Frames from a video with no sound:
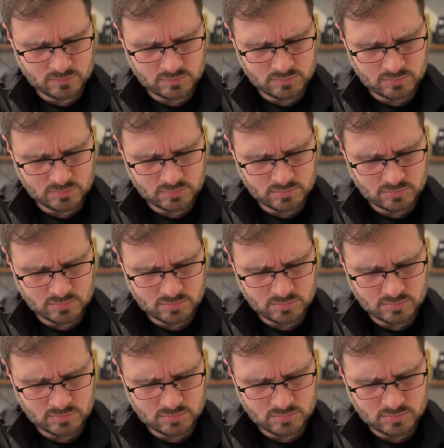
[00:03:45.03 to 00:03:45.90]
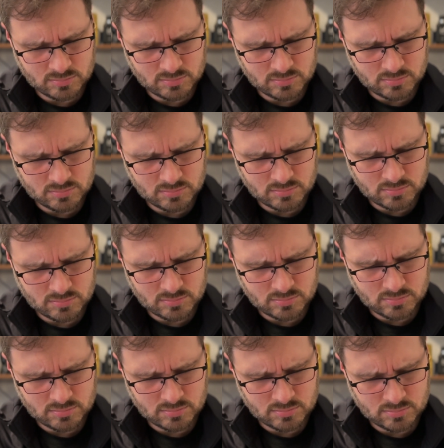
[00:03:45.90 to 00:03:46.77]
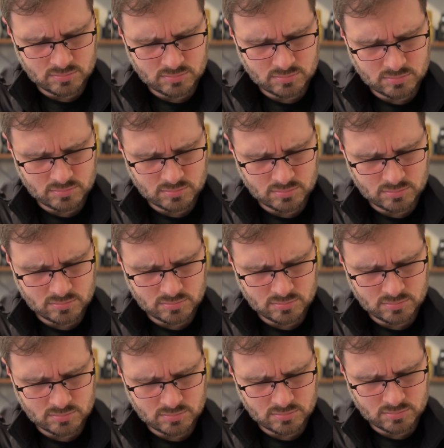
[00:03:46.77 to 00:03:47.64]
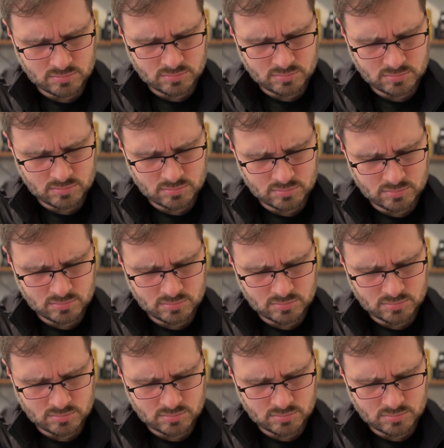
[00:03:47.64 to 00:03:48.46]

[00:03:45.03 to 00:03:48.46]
Nobody speaks.